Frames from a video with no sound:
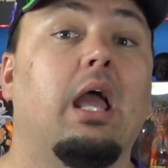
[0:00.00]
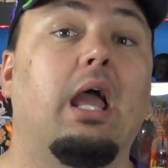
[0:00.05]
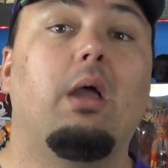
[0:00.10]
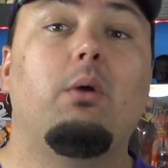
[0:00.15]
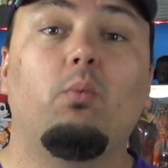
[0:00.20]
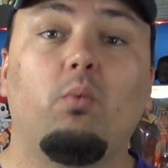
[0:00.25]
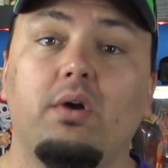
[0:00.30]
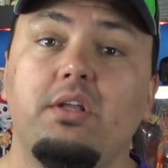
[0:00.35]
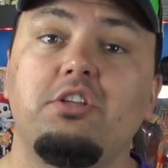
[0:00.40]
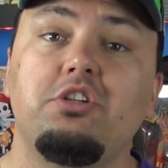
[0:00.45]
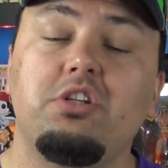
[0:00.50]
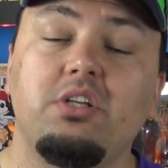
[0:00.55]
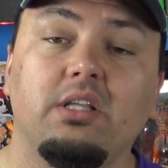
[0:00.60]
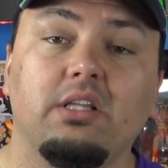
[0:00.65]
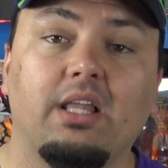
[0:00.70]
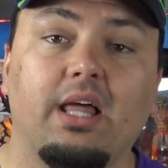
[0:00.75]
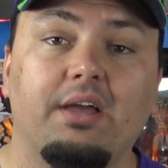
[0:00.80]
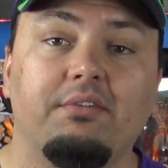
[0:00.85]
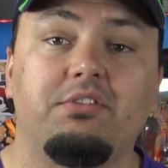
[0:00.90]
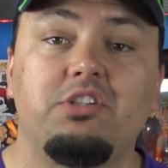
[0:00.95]
and when she
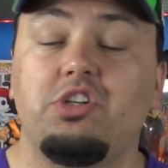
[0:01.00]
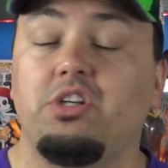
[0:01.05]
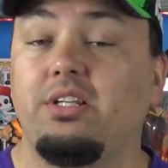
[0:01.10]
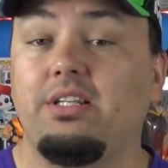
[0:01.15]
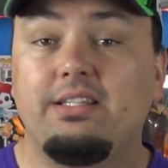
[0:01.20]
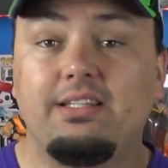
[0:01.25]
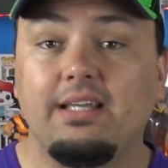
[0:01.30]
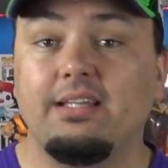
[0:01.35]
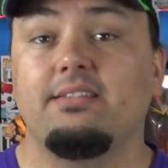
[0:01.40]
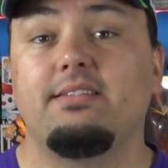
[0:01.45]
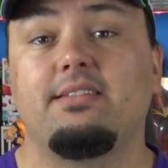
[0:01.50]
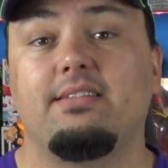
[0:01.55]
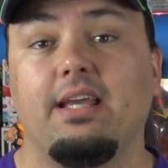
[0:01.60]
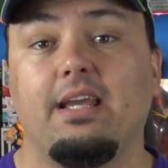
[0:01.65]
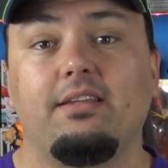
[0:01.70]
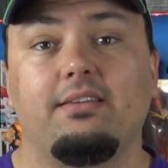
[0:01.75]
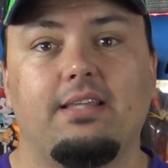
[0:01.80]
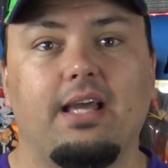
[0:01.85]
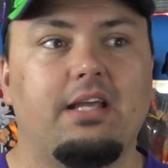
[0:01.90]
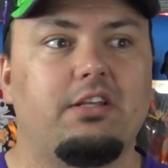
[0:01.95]
left, she did
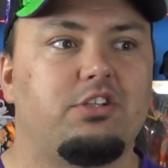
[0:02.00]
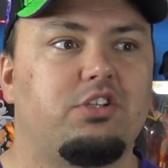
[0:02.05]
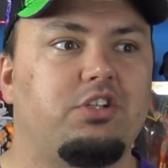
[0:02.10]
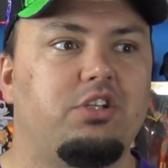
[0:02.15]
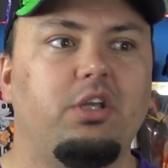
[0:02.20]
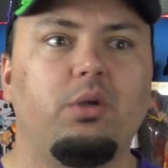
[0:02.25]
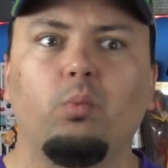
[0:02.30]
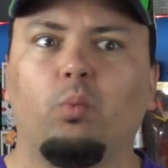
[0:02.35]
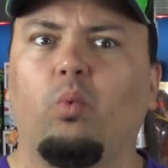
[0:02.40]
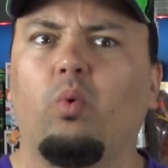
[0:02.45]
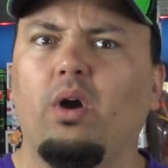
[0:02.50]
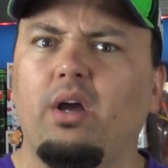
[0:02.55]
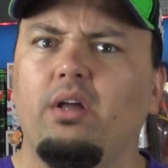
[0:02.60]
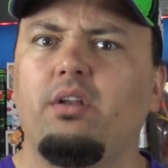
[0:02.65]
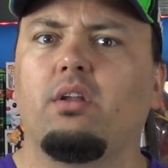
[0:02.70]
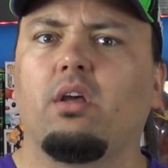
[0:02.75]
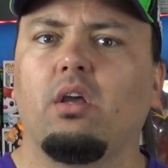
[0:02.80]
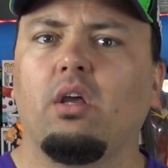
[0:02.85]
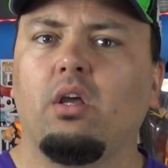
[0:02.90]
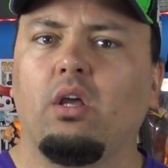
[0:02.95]
state that she
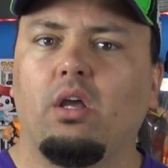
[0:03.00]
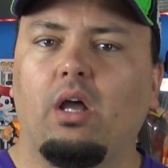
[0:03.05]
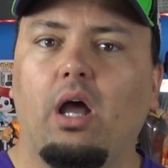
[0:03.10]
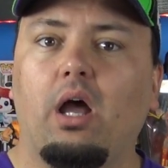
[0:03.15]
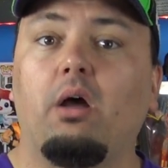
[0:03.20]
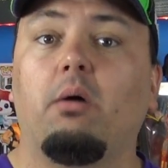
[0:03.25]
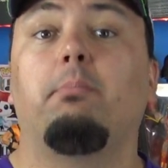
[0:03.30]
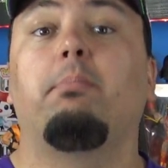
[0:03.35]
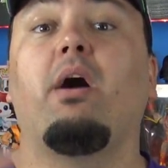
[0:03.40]
would uh,